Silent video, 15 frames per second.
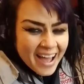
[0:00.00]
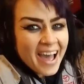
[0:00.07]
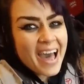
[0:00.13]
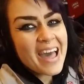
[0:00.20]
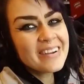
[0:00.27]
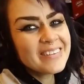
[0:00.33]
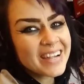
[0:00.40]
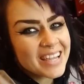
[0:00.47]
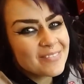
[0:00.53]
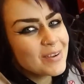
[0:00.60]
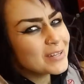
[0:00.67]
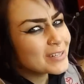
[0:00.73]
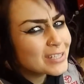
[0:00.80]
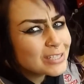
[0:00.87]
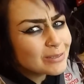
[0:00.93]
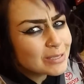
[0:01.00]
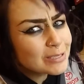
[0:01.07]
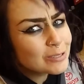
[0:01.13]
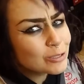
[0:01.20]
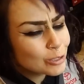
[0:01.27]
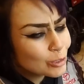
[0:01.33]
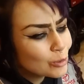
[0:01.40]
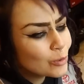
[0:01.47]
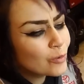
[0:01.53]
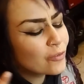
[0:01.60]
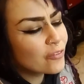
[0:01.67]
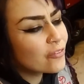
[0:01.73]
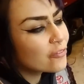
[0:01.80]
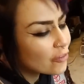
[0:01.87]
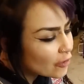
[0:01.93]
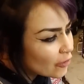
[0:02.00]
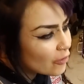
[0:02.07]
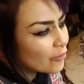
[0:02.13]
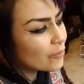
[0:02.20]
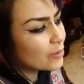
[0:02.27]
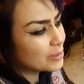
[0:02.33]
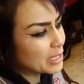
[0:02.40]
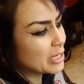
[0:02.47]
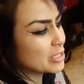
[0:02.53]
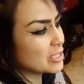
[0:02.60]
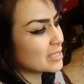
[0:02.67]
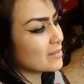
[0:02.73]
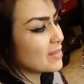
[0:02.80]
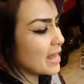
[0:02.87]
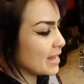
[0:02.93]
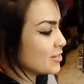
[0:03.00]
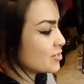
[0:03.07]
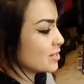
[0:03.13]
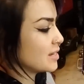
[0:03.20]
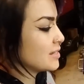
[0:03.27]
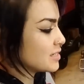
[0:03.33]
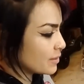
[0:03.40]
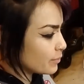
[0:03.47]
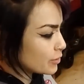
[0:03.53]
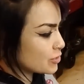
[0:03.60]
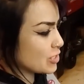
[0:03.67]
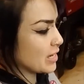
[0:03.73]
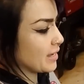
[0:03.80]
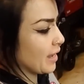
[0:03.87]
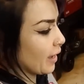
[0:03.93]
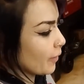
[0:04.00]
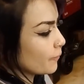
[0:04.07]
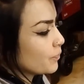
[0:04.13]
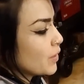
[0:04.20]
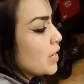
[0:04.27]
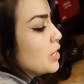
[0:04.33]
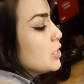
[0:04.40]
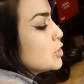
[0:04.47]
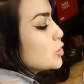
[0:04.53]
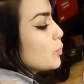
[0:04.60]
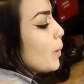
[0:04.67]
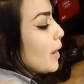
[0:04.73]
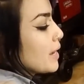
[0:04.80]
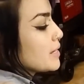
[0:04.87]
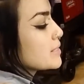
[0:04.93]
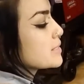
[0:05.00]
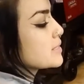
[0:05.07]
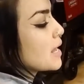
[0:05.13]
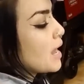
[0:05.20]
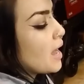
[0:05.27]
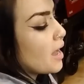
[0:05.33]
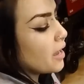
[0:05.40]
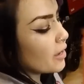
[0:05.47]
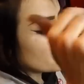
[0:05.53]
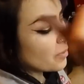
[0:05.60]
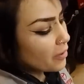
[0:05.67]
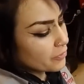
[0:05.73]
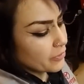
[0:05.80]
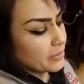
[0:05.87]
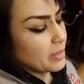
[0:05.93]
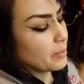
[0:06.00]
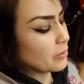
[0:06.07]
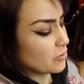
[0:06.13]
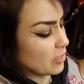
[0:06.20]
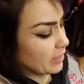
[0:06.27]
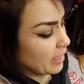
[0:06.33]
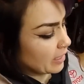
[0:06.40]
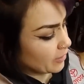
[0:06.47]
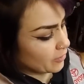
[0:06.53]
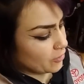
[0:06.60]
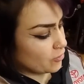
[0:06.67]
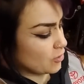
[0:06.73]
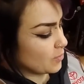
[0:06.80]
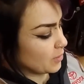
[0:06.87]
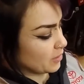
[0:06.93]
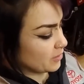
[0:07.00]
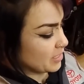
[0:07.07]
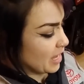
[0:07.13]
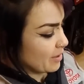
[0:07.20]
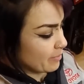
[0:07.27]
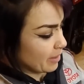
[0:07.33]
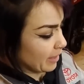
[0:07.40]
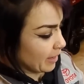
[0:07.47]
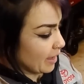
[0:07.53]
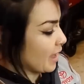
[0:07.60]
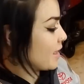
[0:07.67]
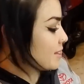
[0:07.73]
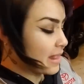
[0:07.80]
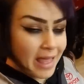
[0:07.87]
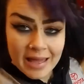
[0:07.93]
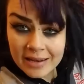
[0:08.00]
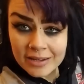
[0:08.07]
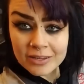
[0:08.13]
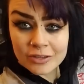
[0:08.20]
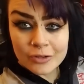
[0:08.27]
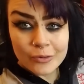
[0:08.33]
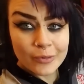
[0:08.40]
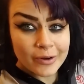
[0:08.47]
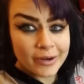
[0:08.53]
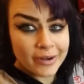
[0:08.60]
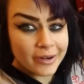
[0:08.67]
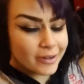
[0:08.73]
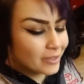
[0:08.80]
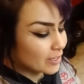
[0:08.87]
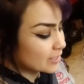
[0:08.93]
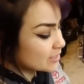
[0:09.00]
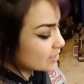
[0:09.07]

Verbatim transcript: I recommend just doing two full rotations of the engine and double checking twice. Um, also double checking your distributor timing and then you're good